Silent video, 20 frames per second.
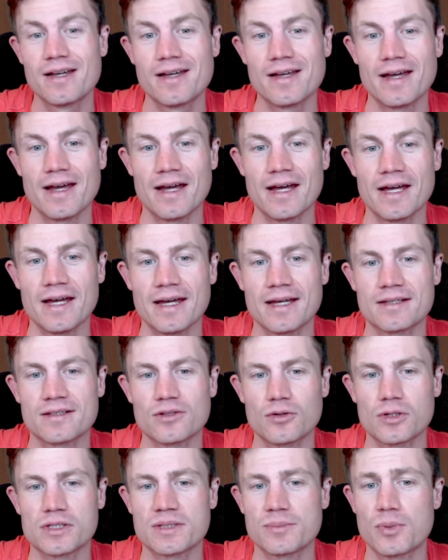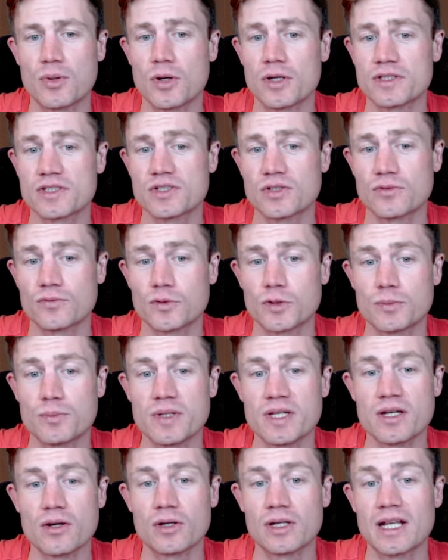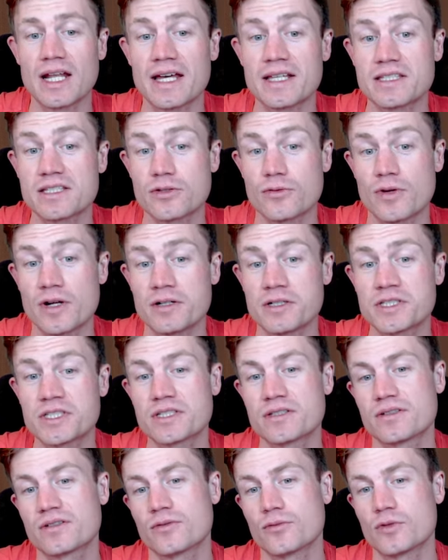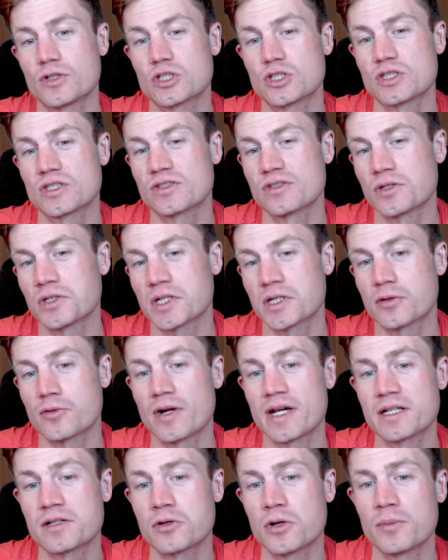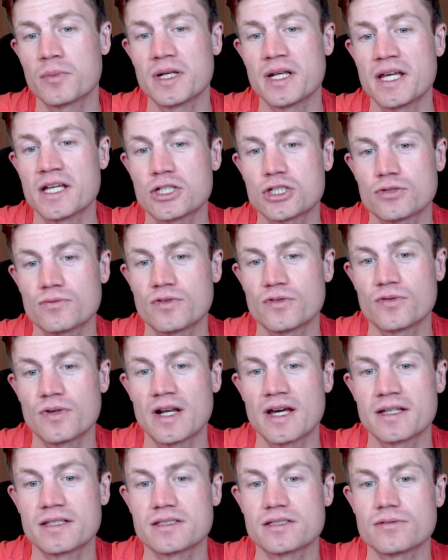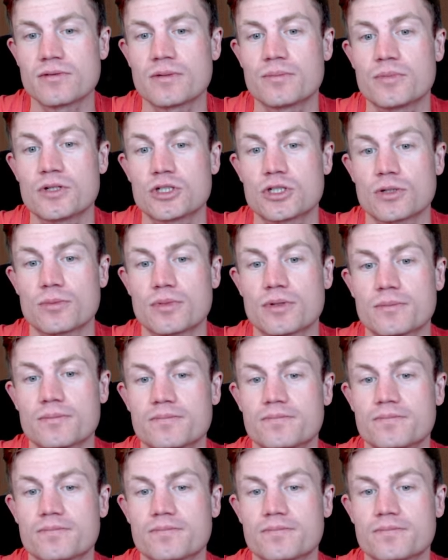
And all the pawns would be on light squares, which is not a great combination with light square bishop.